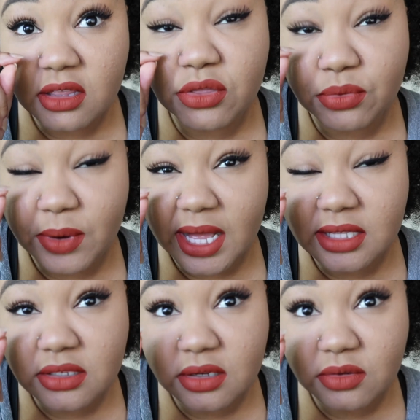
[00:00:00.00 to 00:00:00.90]
The
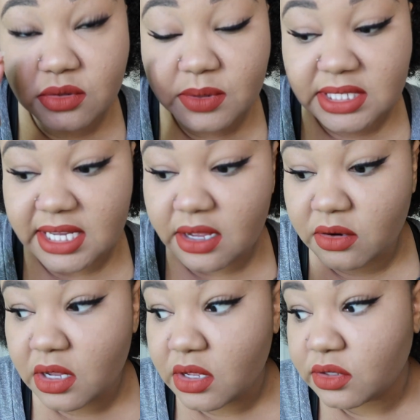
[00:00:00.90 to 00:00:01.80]
threads don't twist
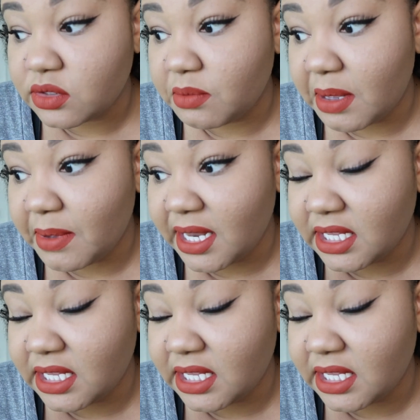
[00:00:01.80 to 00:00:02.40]
out. So maybe